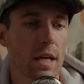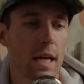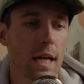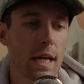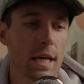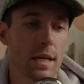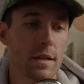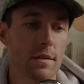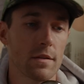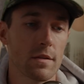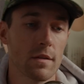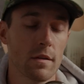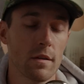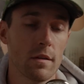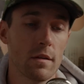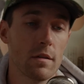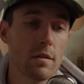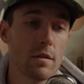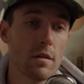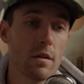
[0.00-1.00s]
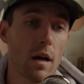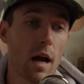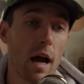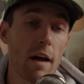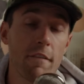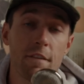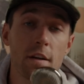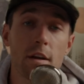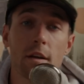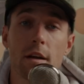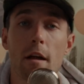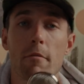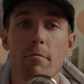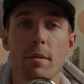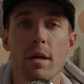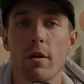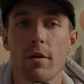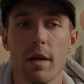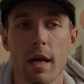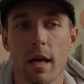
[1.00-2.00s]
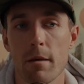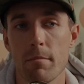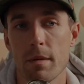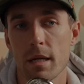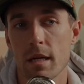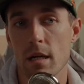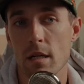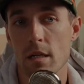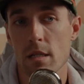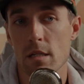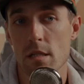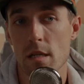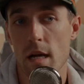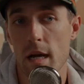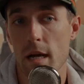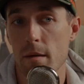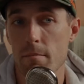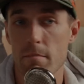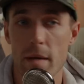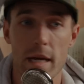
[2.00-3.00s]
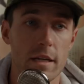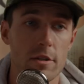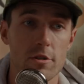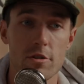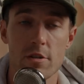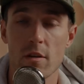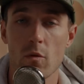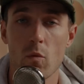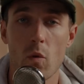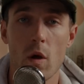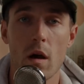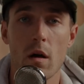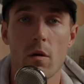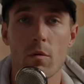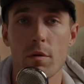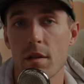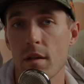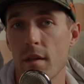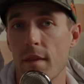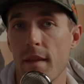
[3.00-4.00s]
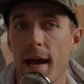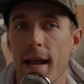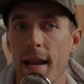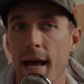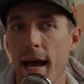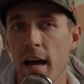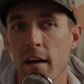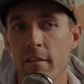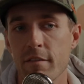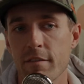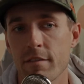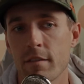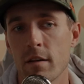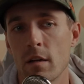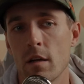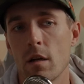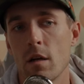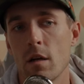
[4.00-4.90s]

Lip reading: And I figured I'd be okay because I managed it well within that half,